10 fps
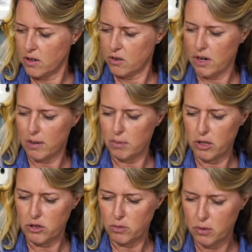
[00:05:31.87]
grab my
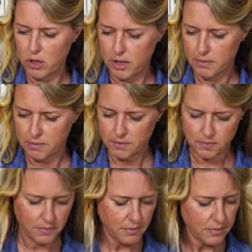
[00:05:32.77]
Nutribullet,
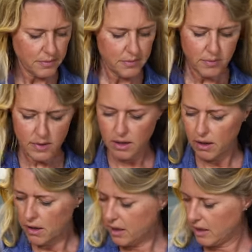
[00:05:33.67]

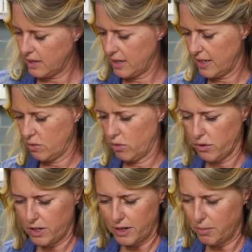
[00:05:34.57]
because that's what
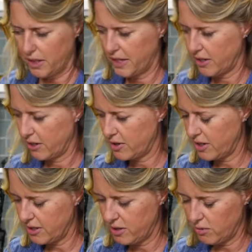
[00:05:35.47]
we're gonna blend our
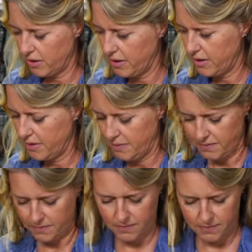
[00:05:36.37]
sauce with.
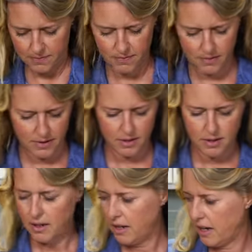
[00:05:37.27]

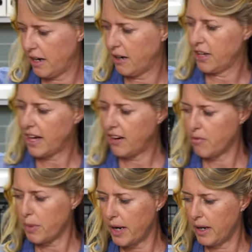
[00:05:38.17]
And I already have
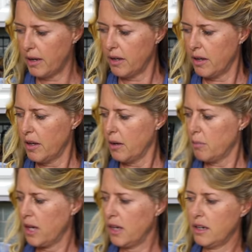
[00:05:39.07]
my
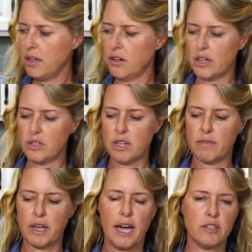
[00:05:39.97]
pan here. I just
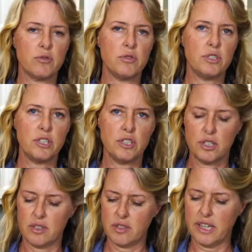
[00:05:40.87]
have a casserole dish.
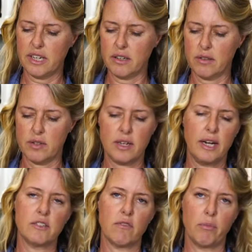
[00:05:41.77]
It's like the
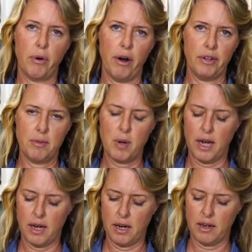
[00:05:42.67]
size of a brownie
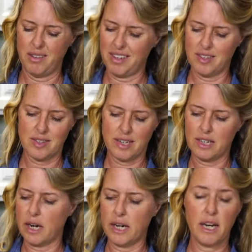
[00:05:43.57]
pan. I think it's like
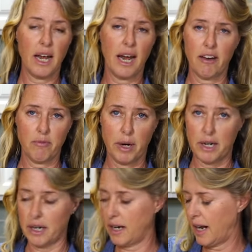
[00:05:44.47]
9.5 by
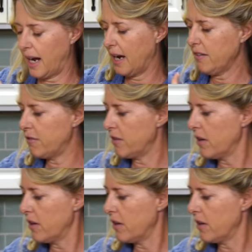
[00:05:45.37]
9.5.